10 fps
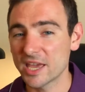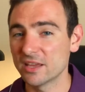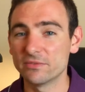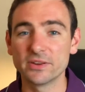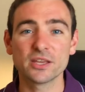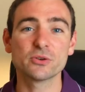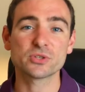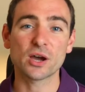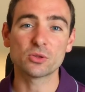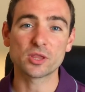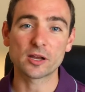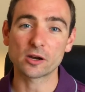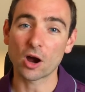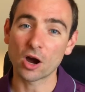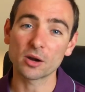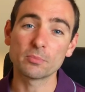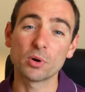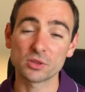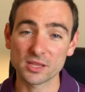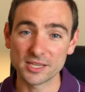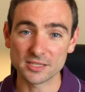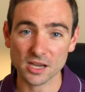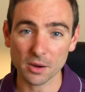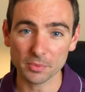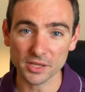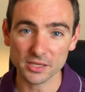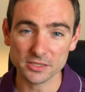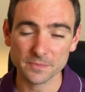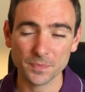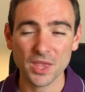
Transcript: and videos out there on both of these companies.